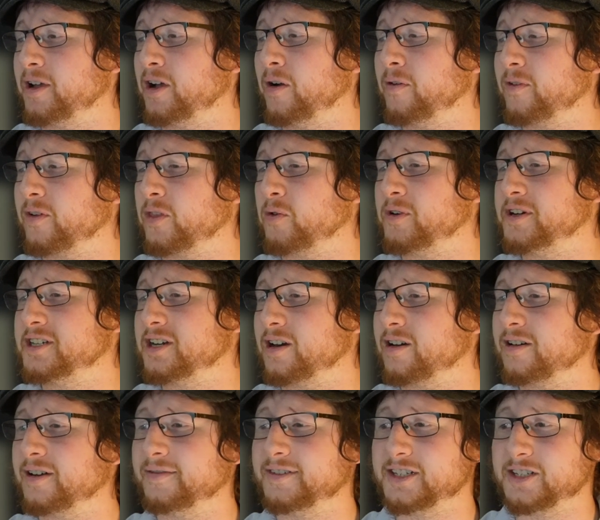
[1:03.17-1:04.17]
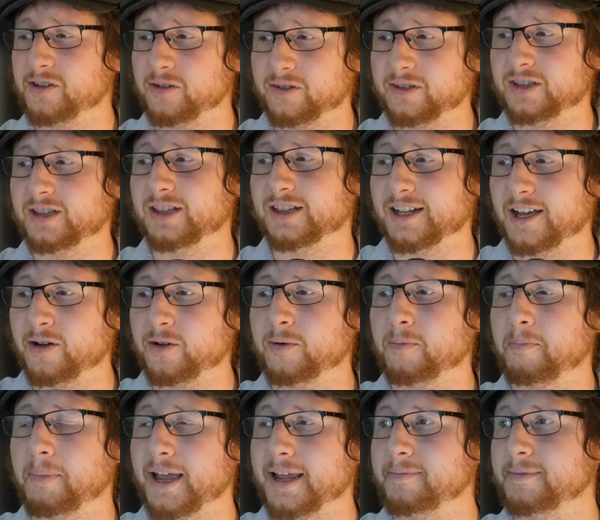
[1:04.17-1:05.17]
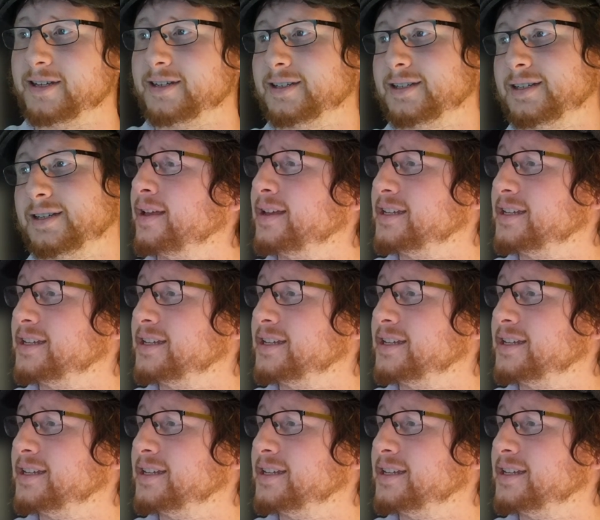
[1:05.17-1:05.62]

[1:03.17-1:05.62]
over the return of student loan payments.